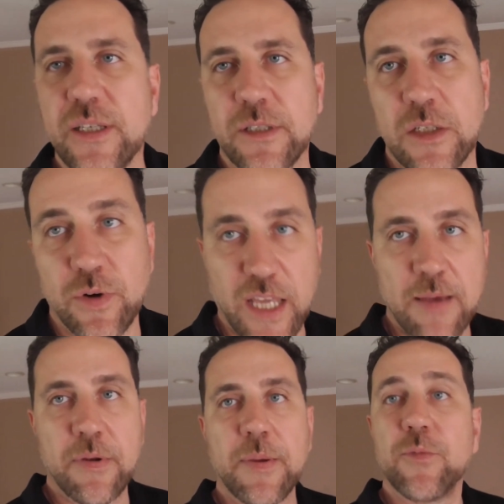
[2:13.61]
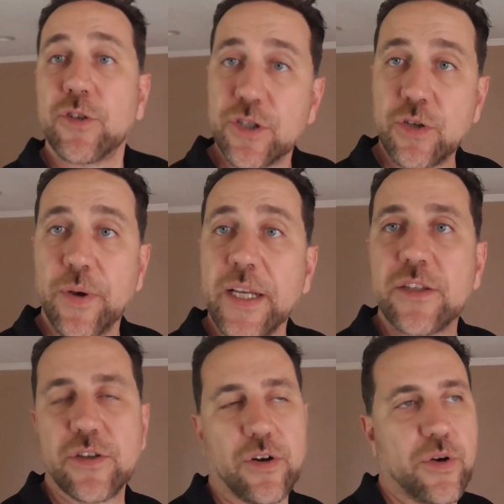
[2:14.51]
Sometimes you want to keep it a bit more
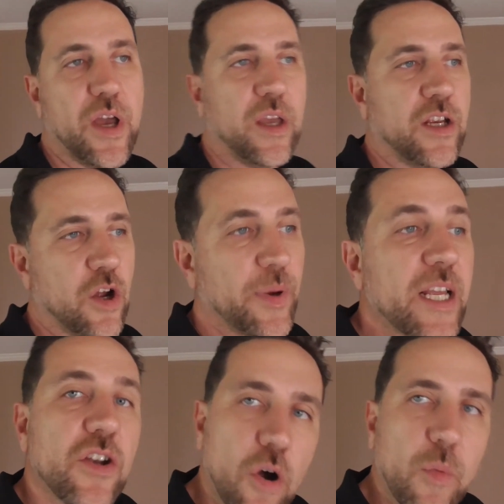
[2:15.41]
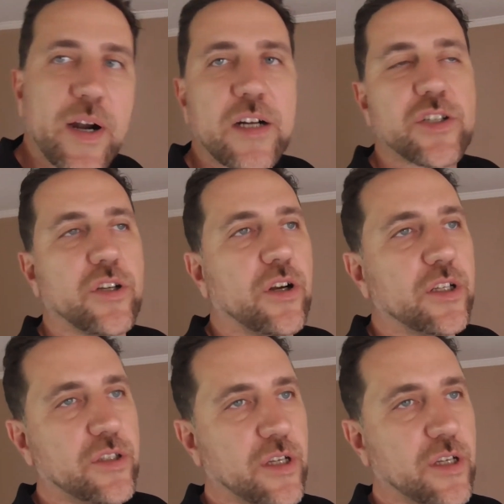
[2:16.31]
discreet, so we can not wear our shirts,